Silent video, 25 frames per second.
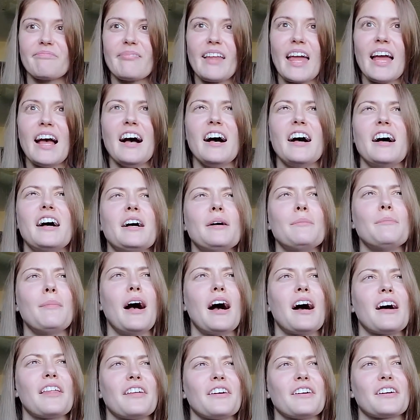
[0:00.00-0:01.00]

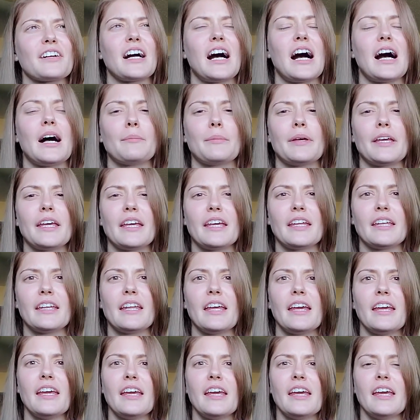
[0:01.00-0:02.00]
Other common
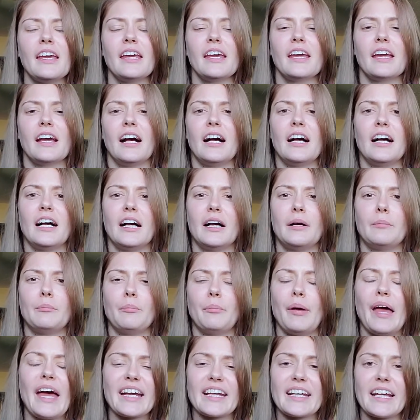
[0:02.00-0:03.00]

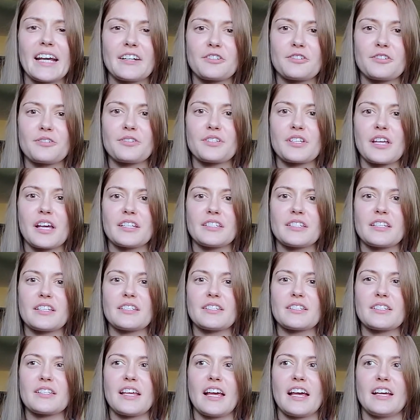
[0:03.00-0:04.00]
pec
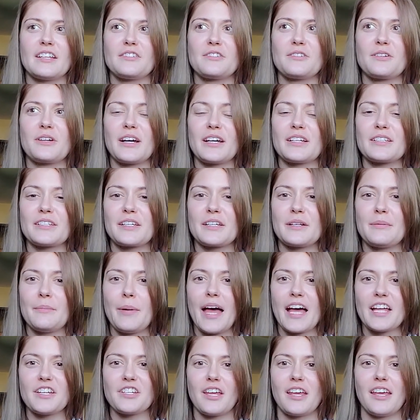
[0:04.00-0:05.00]
exercises, as you guys can
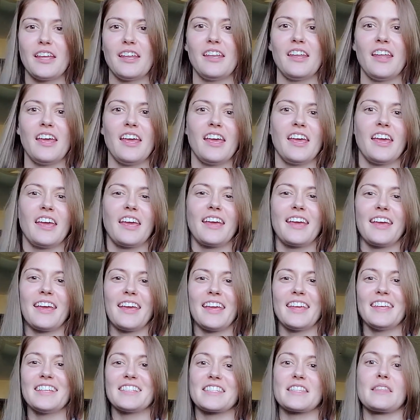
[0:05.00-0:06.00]
imagine,
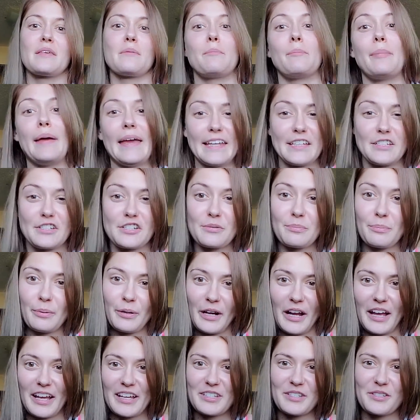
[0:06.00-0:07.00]
is the bench
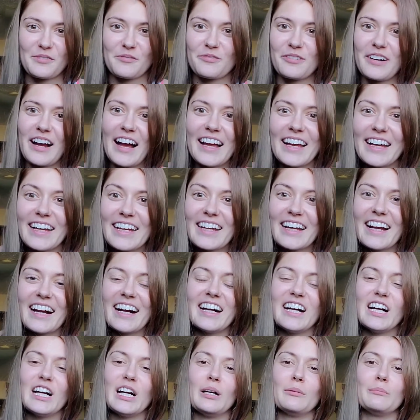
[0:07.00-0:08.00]
press, right?
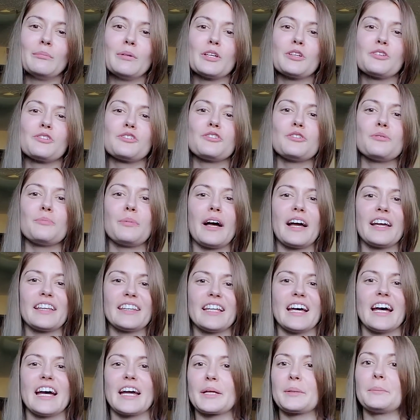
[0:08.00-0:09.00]
Supine
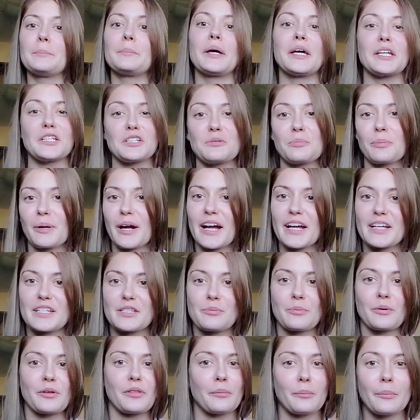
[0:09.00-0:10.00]
lying bench press
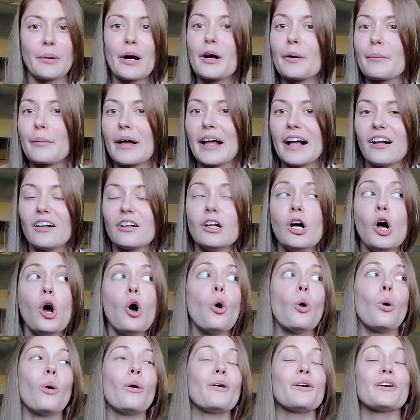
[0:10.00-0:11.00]
with a barbell
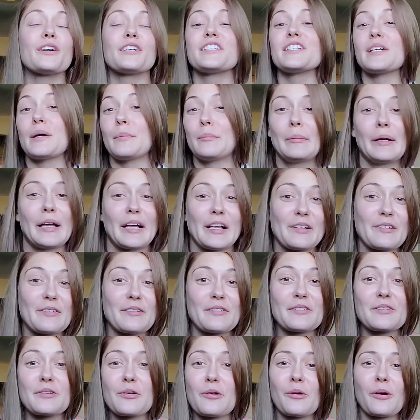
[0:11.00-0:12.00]
or
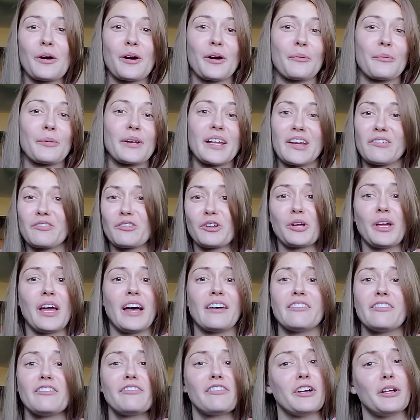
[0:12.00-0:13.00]
dumbbells or whatever you
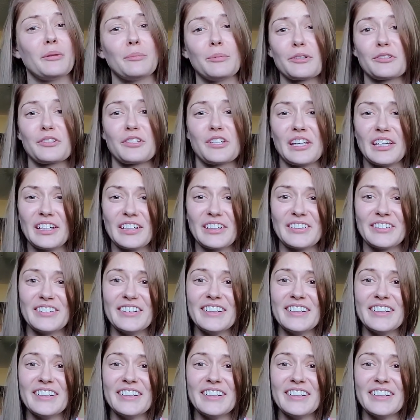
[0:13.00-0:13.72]
have available to you.